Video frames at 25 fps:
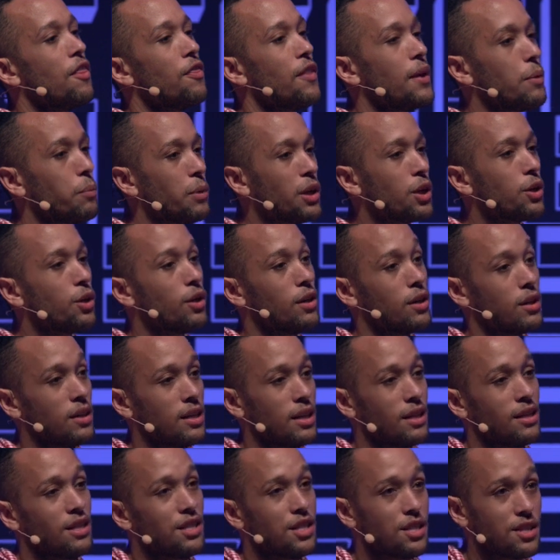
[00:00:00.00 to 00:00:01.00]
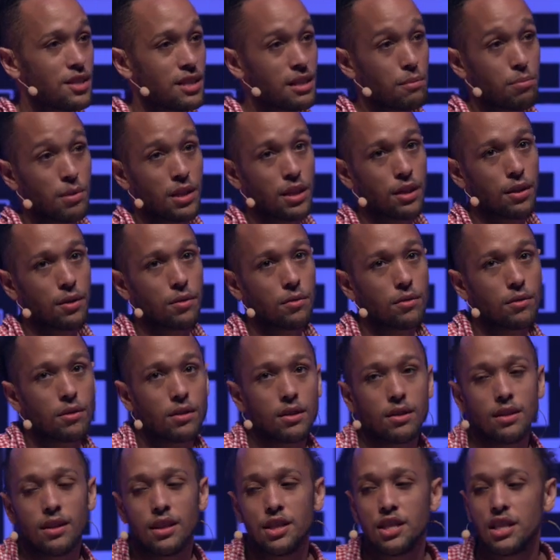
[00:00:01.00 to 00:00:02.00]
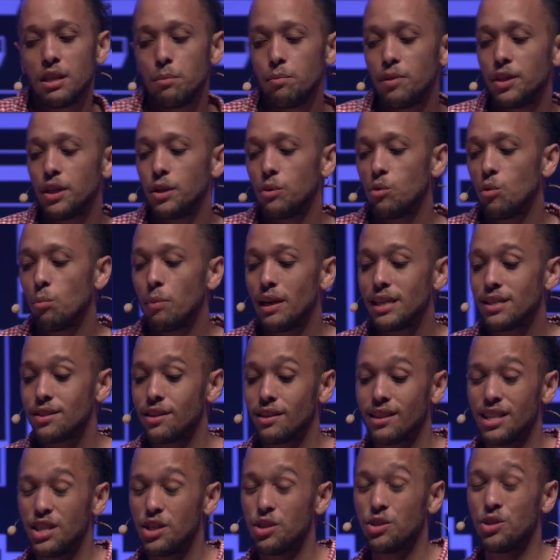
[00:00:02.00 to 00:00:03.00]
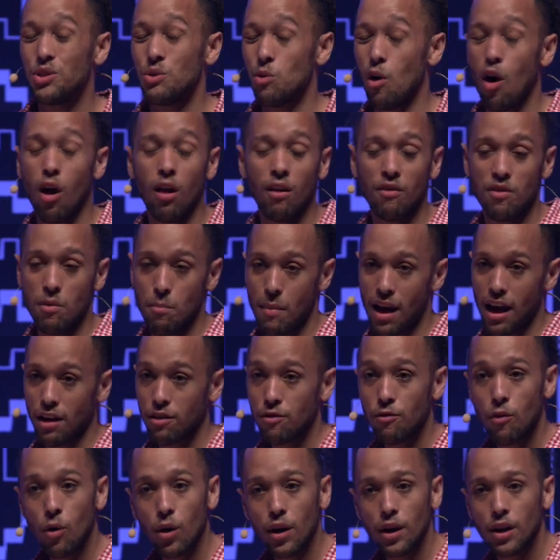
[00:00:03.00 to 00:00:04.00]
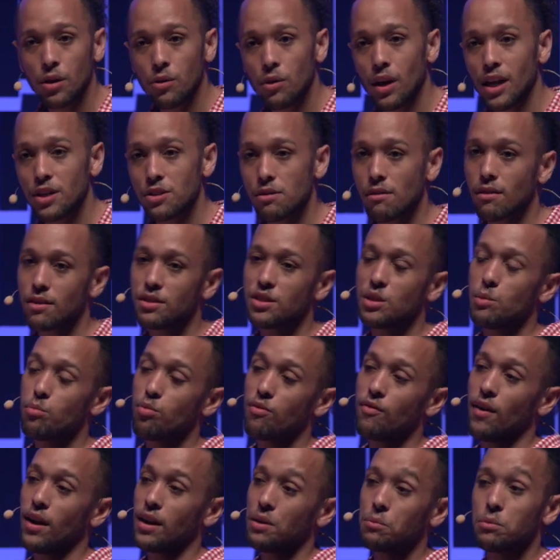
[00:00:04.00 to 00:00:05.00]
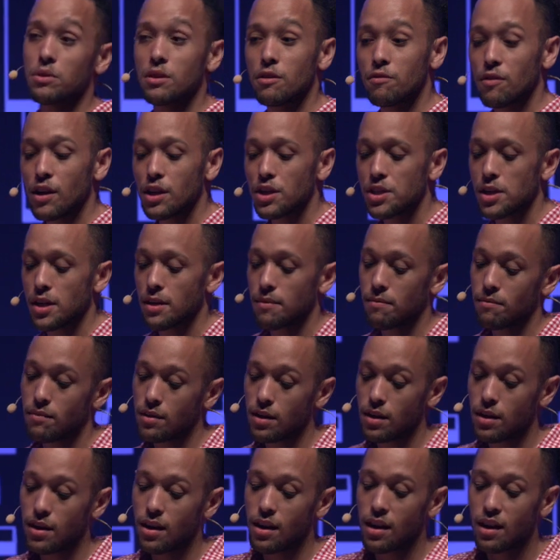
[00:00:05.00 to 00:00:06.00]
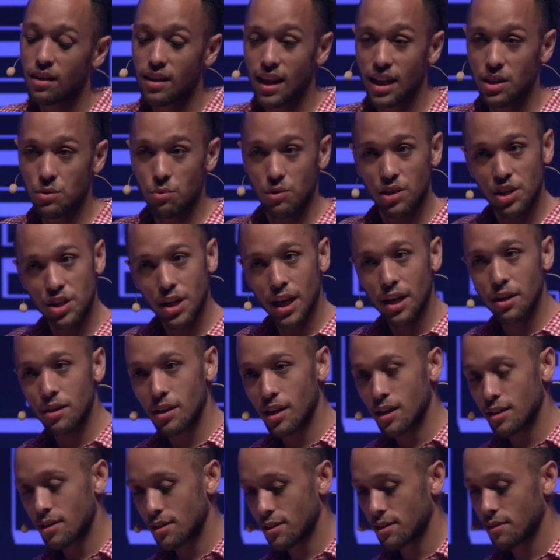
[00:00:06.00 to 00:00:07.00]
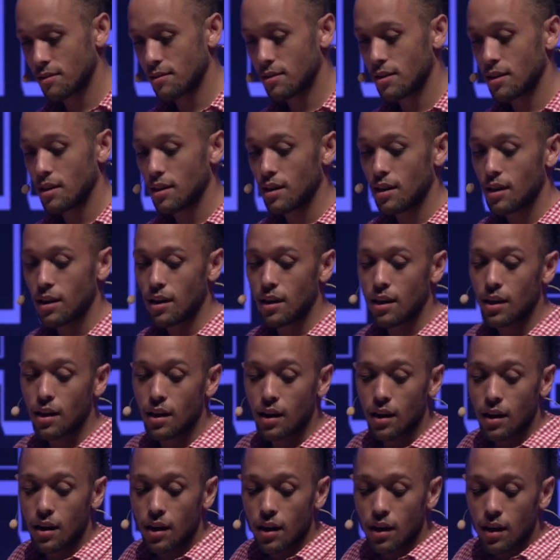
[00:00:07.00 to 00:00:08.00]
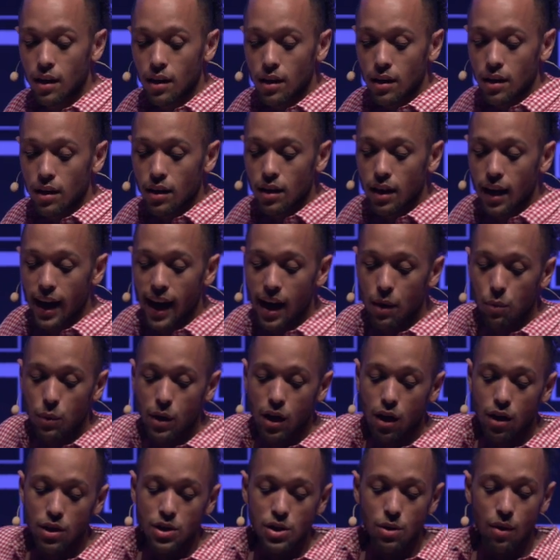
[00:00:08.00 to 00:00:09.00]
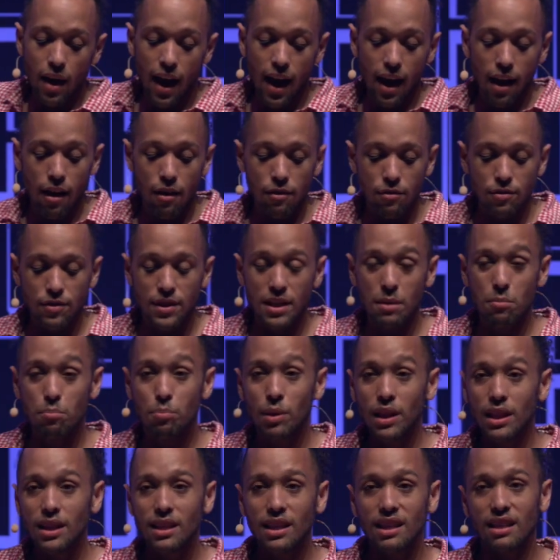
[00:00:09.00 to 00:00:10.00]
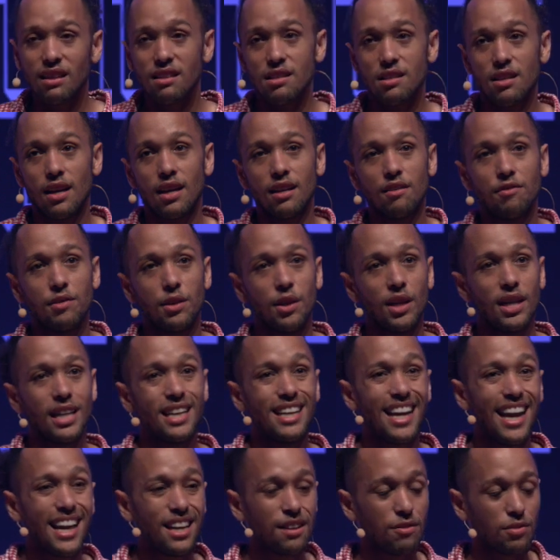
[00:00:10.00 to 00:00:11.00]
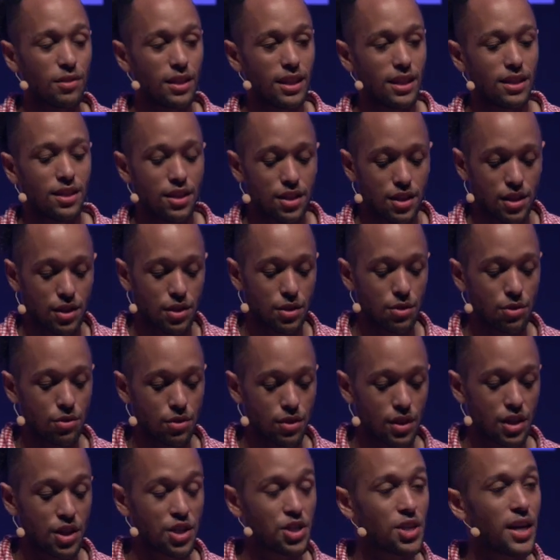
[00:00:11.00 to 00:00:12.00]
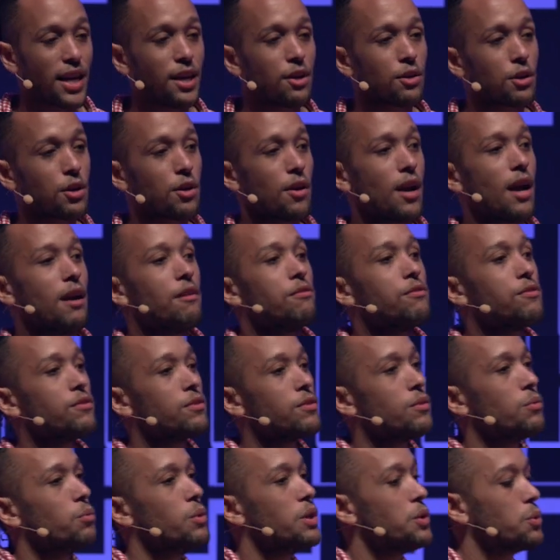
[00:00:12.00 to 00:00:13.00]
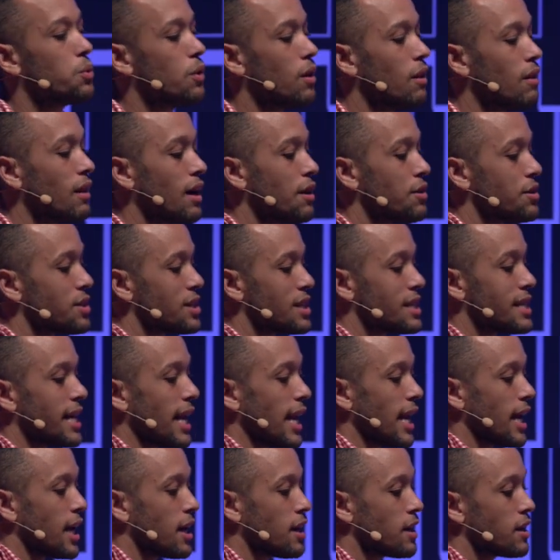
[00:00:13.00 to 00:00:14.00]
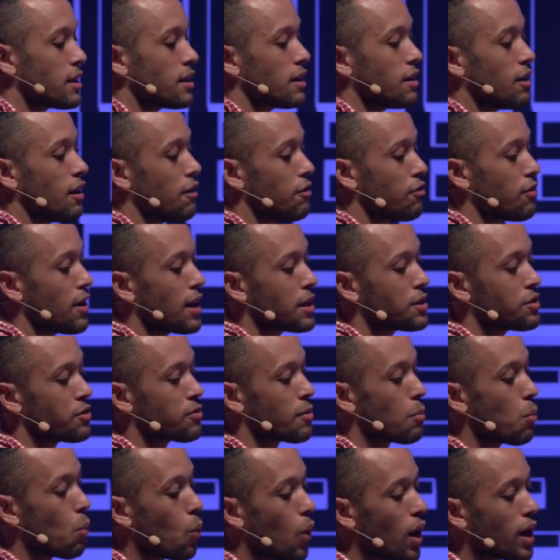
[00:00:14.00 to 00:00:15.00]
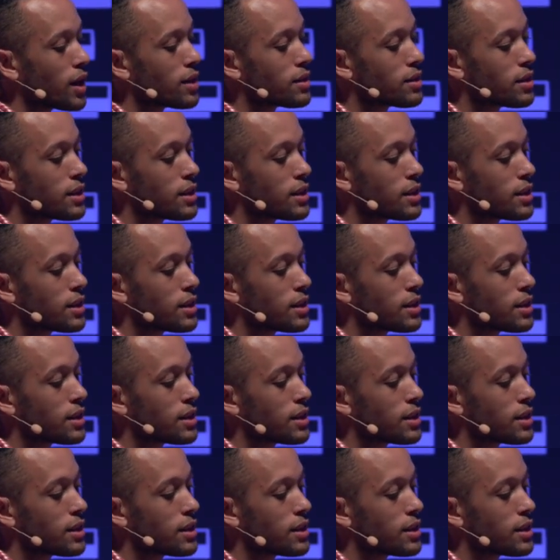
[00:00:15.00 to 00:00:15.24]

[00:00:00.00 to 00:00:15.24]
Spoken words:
than we could in the CPU. And the GPU will basically just do all of the math for you as long as you provide it with the function. That's what a shader does. And we also have the ability inside of Unity natively to just use a shader graph, which will allow us to take effects from one